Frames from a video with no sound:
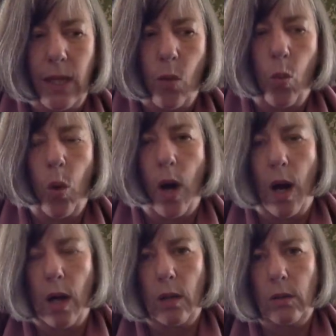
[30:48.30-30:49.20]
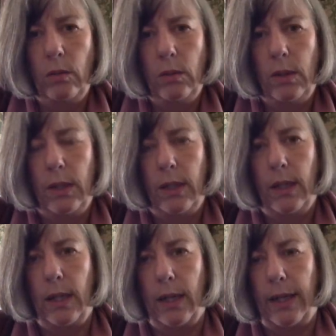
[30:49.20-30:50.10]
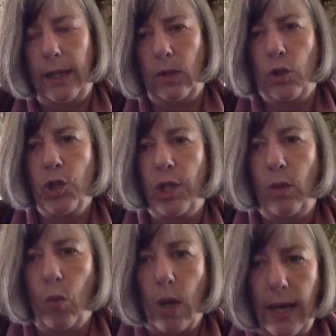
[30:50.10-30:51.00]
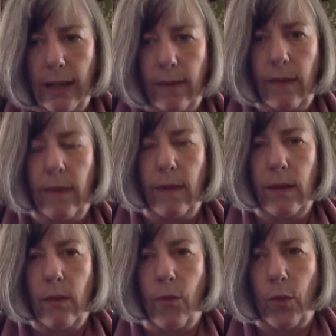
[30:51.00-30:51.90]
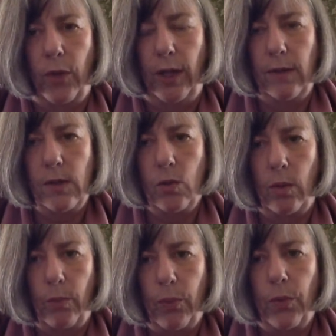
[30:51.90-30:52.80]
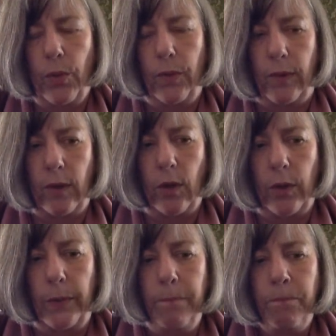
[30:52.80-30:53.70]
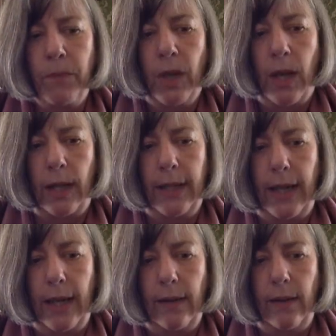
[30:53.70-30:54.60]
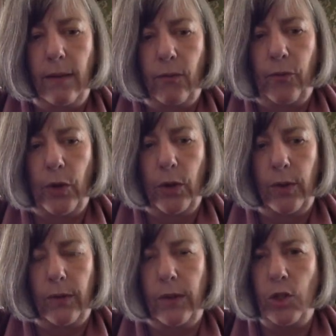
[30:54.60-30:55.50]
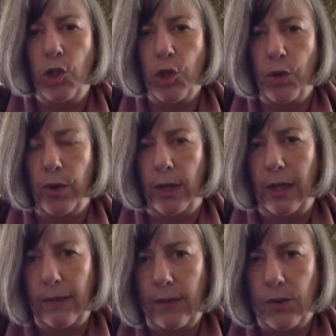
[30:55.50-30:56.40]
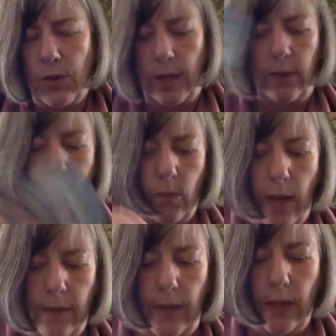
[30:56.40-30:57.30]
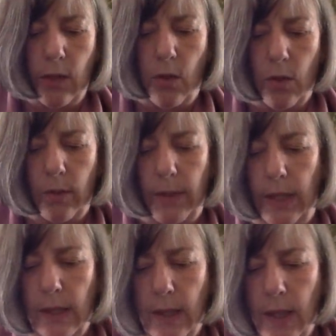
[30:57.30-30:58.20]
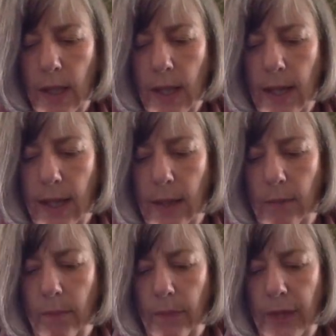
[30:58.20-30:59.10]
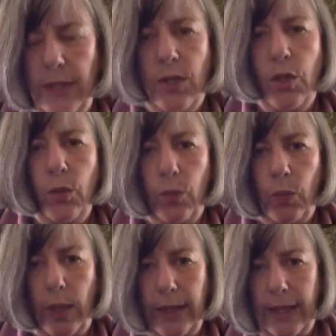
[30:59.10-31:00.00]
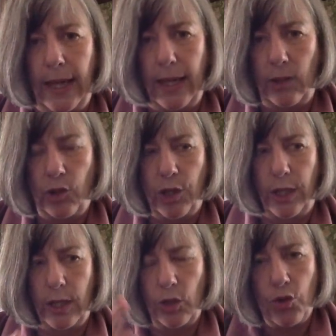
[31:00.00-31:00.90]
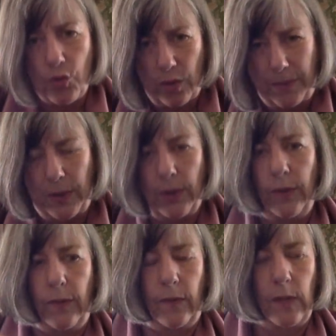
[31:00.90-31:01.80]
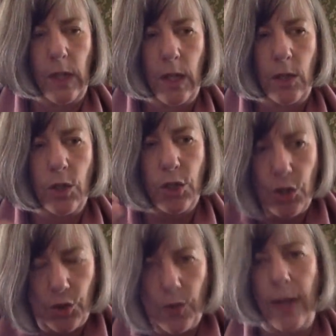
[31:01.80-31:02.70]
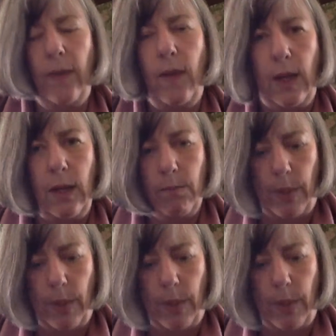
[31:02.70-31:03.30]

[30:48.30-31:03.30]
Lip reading: while he or she waits for things to improve. So again, this focus, this surety and strength around the economy. These two, again, she contributes to strengthening